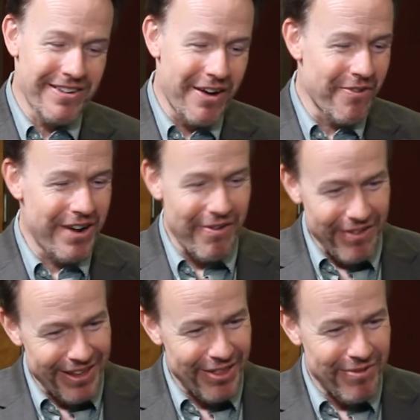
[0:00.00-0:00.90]
covered
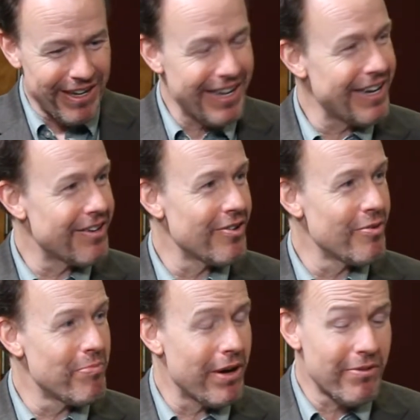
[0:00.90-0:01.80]
everything that we needed
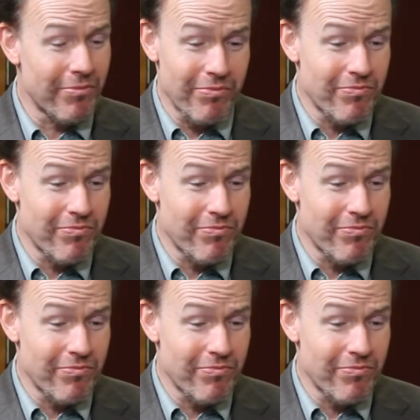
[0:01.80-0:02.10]
to, but